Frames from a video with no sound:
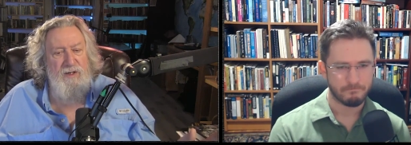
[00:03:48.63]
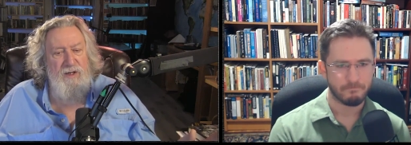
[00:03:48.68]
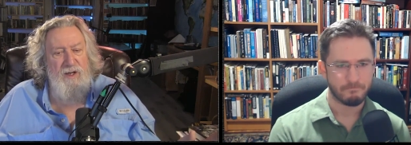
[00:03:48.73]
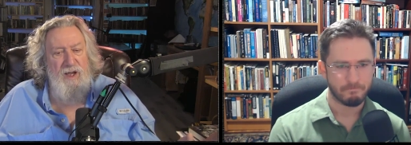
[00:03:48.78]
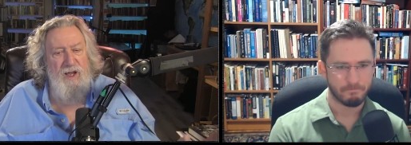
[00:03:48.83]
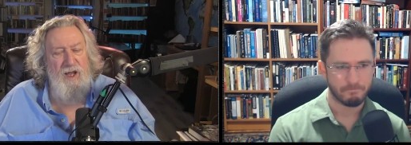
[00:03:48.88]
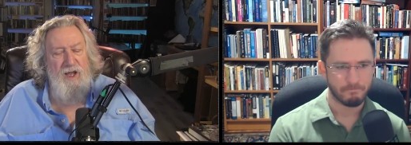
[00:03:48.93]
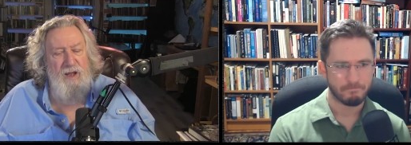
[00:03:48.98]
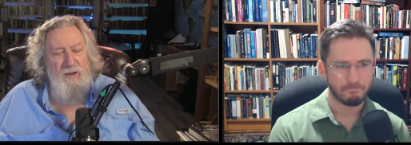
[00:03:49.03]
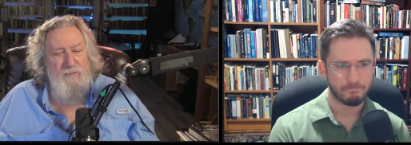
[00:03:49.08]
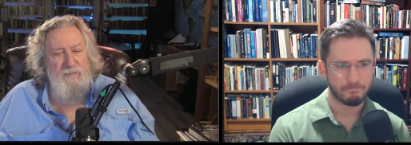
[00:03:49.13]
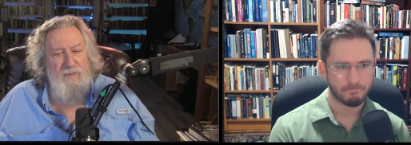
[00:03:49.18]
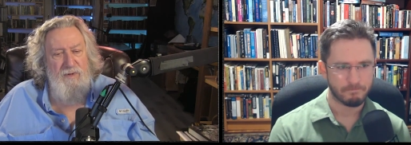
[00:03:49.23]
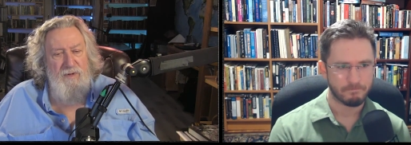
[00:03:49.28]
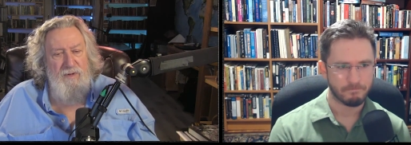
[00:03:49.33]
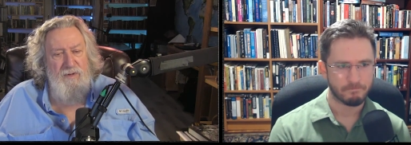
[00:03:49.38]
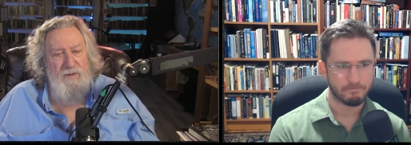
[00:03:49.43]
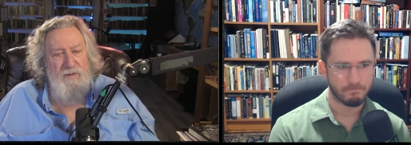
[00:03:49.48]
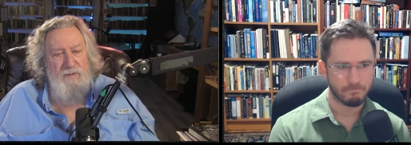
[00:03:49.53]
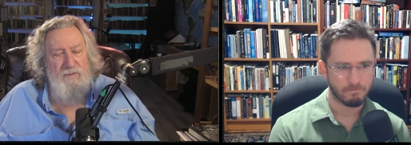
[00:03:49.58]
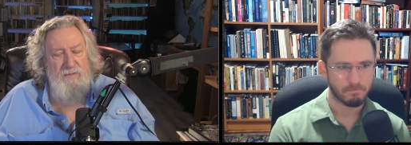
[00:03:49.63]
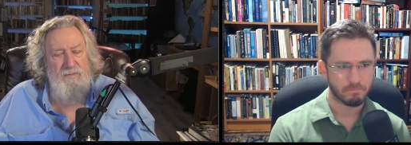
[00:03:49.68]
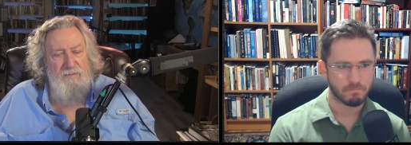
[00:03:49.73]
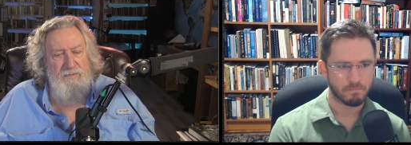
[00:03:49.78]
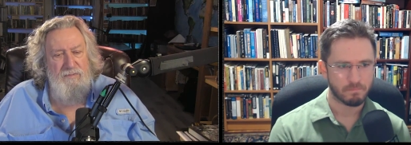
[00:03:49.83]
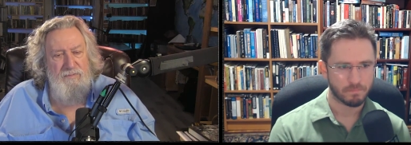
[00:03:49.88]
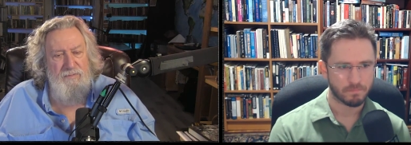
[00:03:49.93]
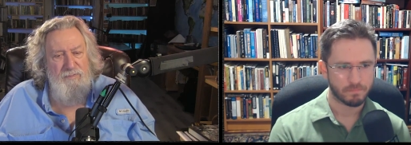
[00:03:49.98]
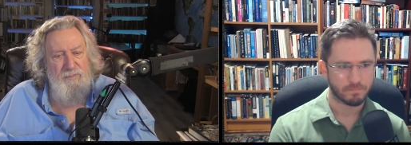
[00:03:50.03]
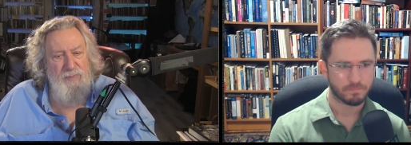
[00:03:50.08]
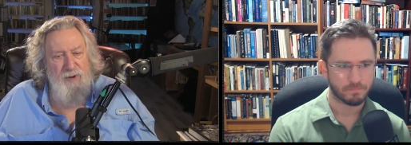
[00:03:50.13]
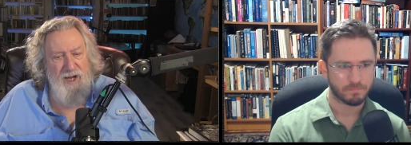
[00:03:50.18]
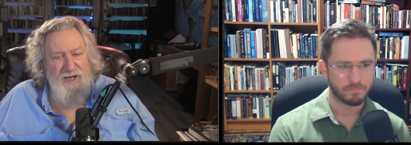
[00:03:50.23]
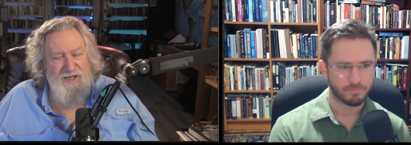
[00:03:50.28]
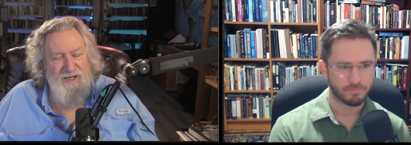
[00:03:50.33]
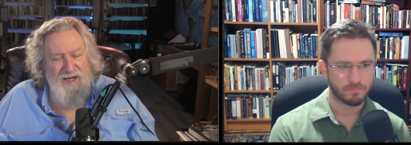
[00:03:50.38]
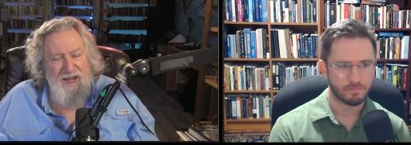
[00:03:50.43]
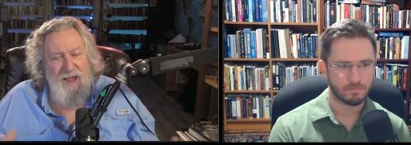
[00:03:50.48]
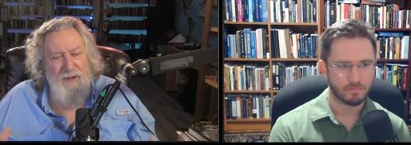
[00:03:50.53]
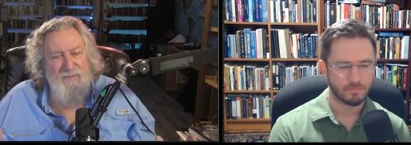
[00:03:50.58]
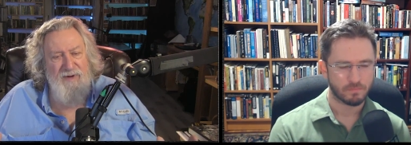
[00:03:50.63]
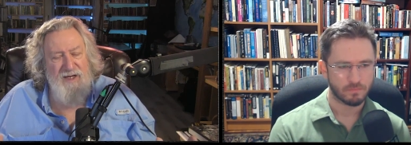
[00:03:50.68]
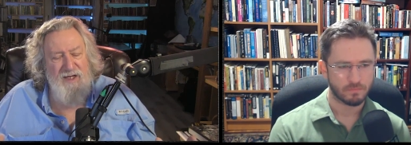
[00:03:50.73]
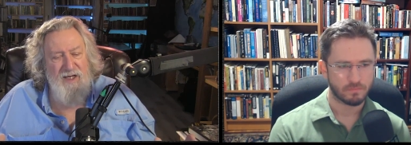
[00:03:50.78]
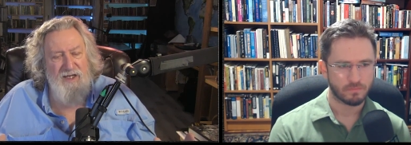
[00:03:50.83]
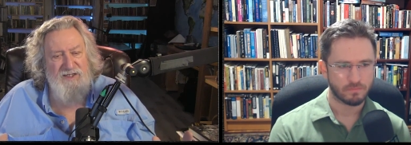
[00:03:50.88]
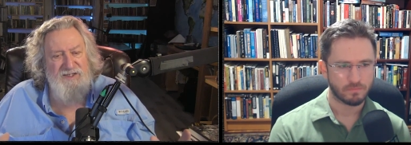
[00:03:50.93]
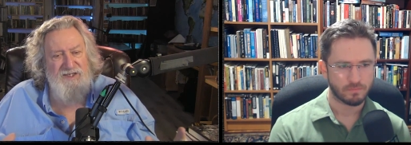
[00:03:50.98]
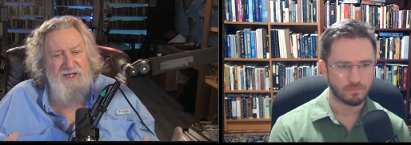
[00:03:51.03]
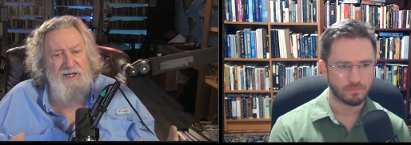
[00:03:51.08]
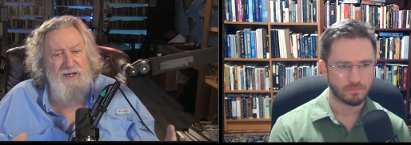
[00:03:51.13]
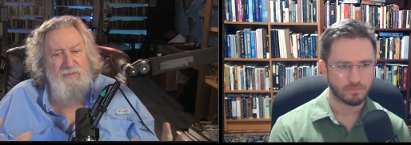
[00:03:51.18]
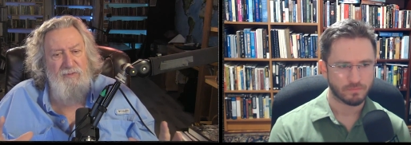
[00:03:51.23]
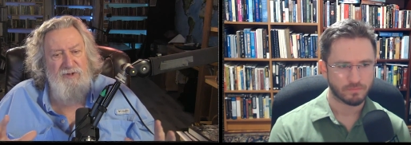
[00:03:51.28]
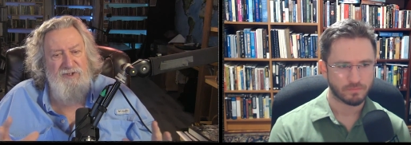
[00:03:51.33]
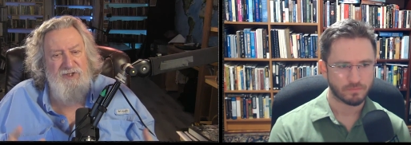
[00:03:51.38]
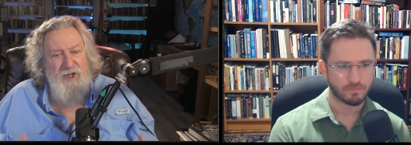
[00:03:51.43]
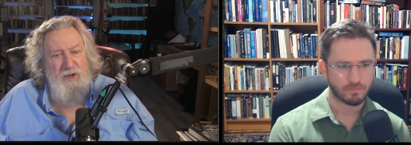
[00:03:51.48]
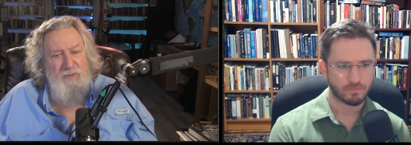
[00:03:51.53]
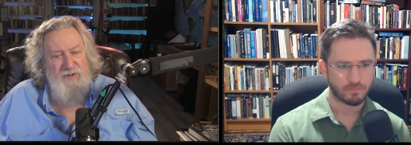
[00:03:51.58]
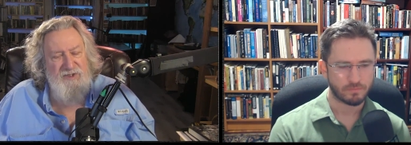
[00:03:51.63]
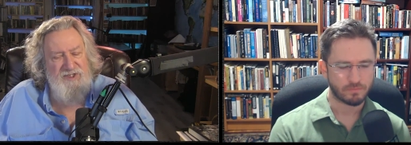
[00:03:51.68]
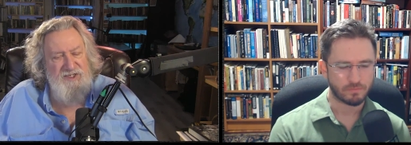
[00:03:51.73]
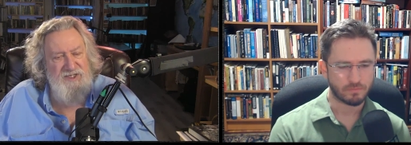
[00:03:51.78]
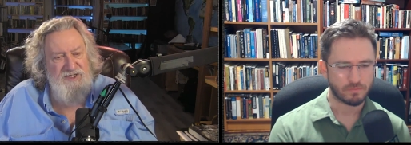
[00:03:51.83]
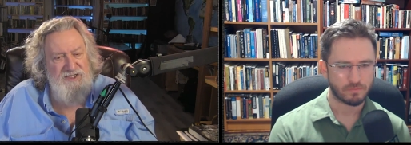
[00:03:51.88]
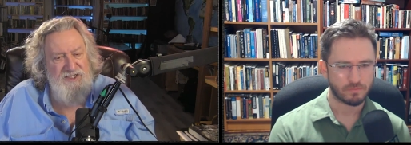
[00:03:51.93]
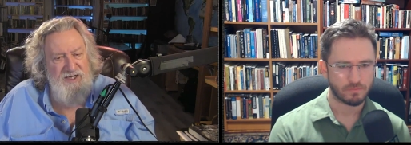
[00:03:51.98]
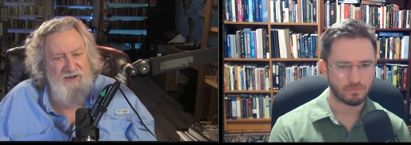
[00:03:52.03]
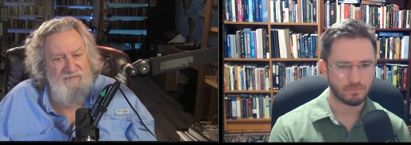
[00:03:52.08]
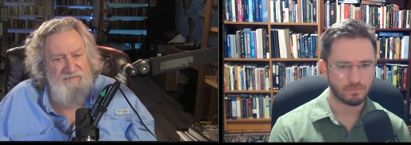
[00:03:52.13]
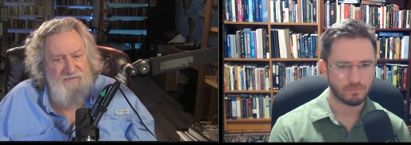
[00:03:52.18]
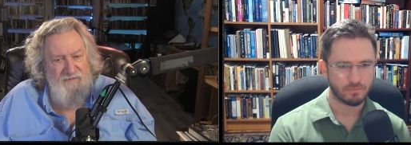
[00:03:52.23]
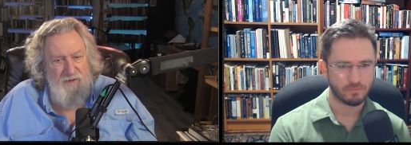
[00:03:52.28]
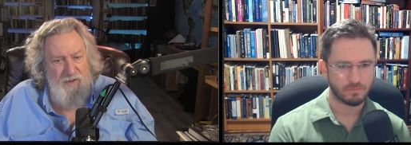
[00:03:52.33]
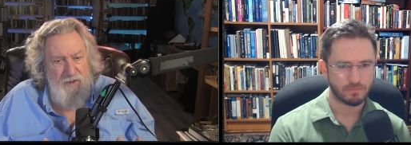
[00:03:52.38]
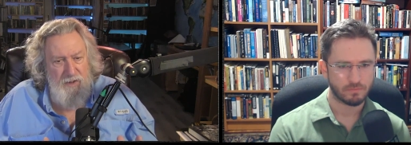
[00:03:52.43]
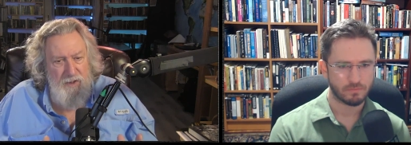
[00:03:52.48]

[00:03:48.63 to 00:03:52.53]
Speaker 1: Um, but yeah, because it was almost as if